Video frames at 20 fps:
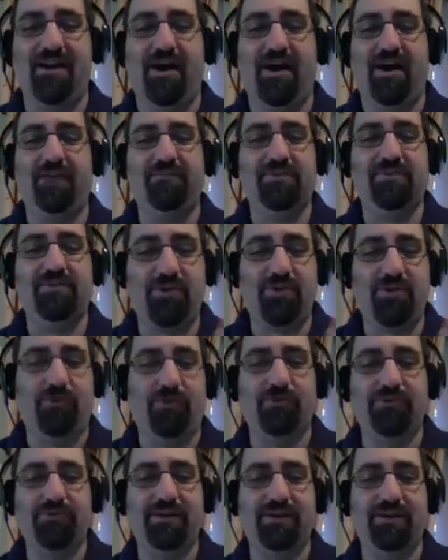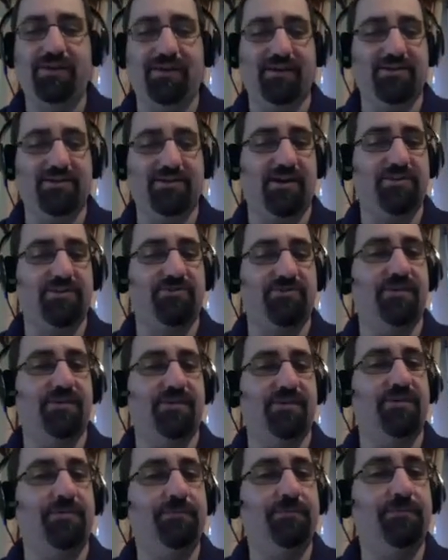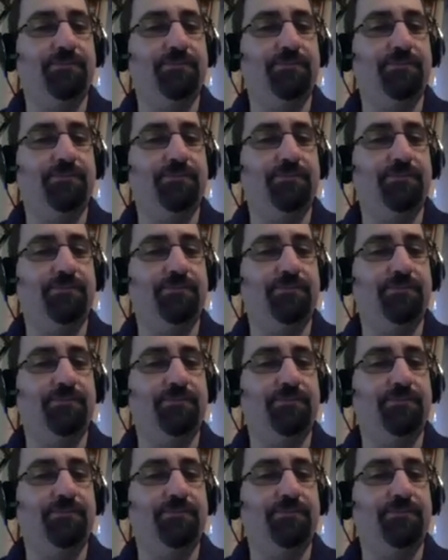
I totally exaggerated, though.